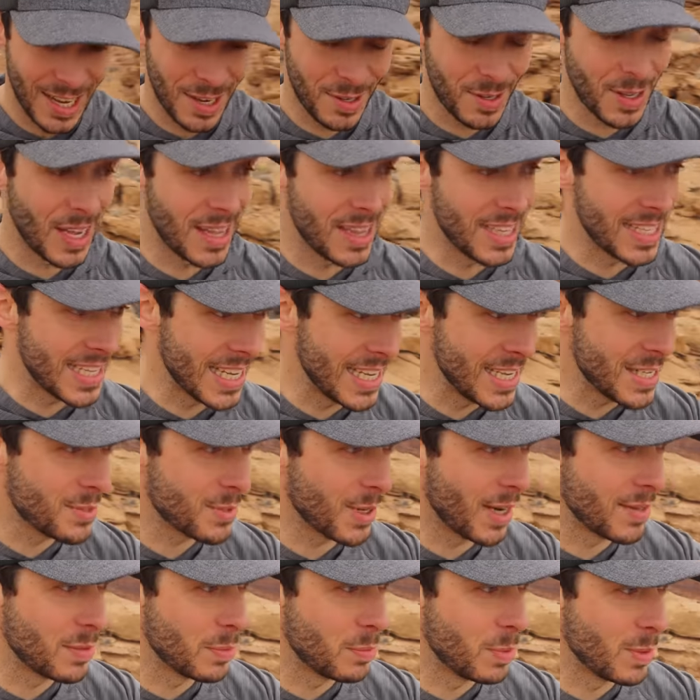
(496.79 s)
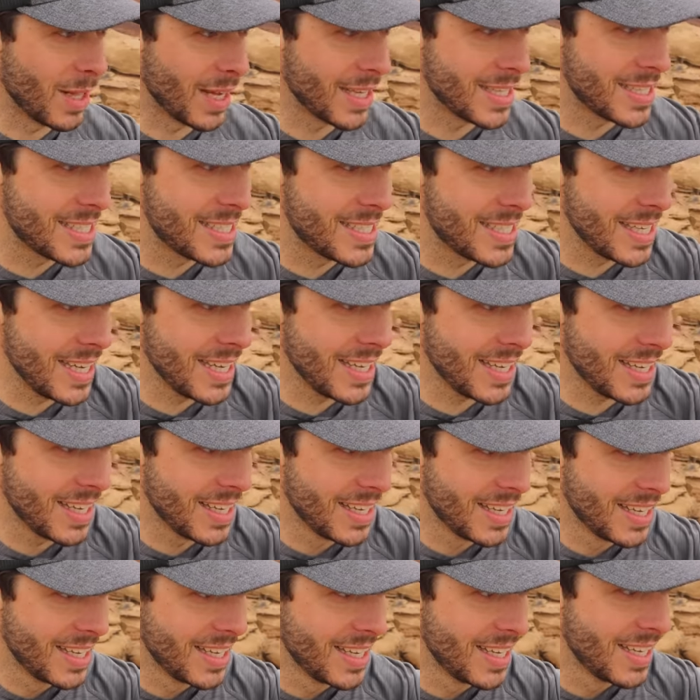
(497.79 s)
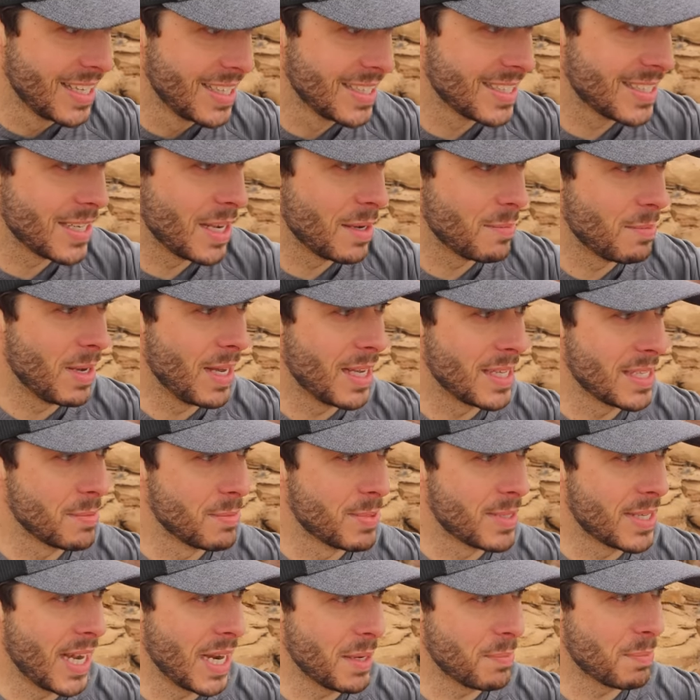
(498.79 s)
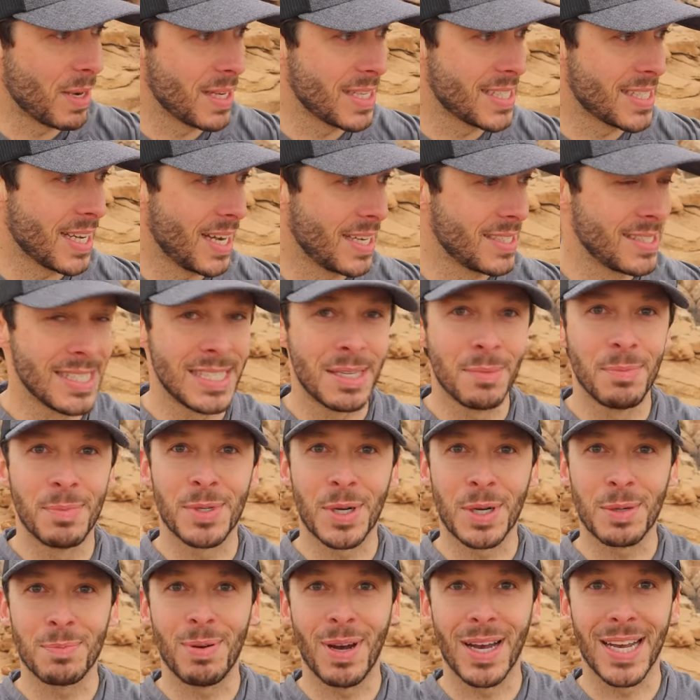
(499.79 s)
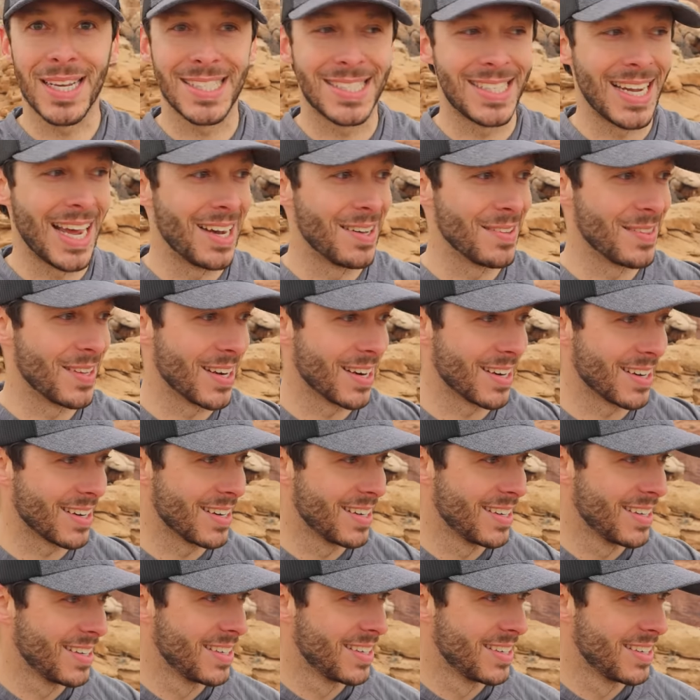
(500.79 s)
Okay, this is drivable. I see some side-by-sides and some dirt bikes down there.